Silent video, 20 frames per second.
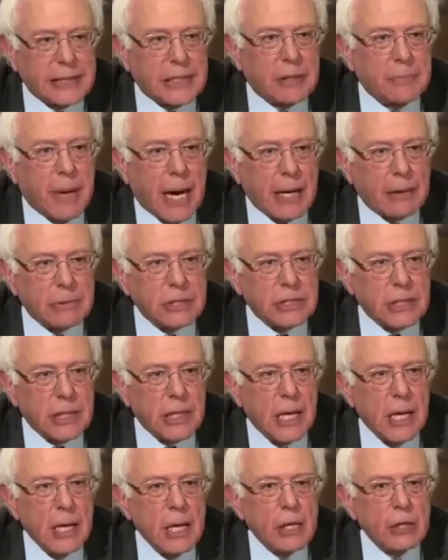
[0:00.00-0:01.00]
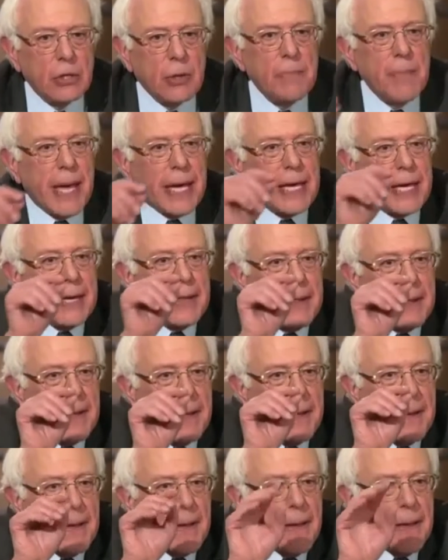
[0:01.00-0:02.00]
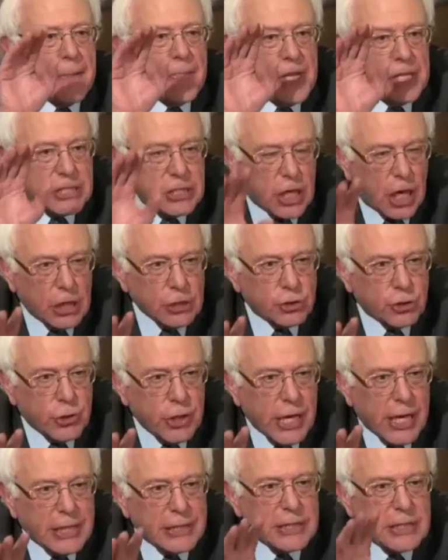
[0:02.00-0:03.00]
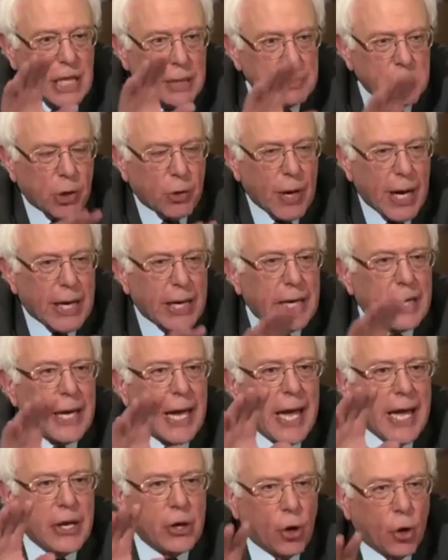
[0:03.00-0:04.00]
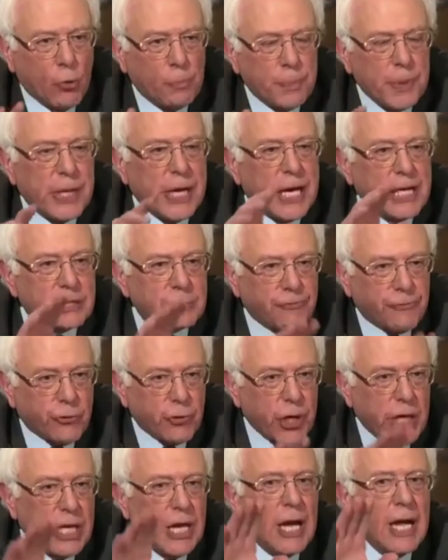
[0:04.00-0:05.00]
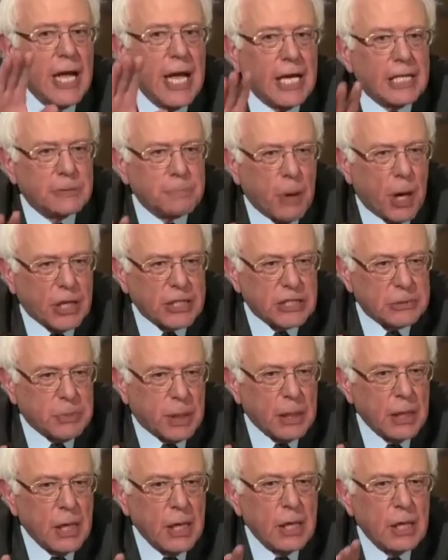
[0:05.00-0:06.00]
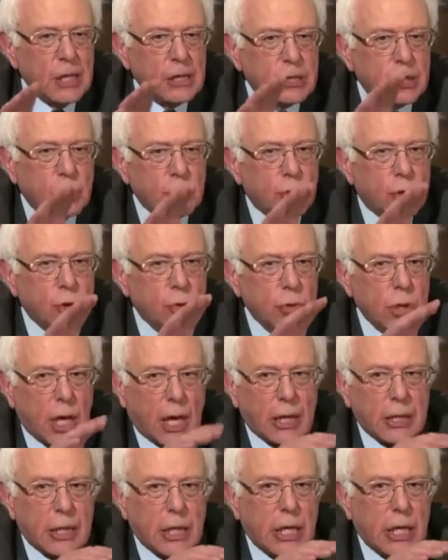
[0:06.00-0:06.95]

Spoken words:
democracy, to make this country as democratic and open, as free as possible. So do not equate.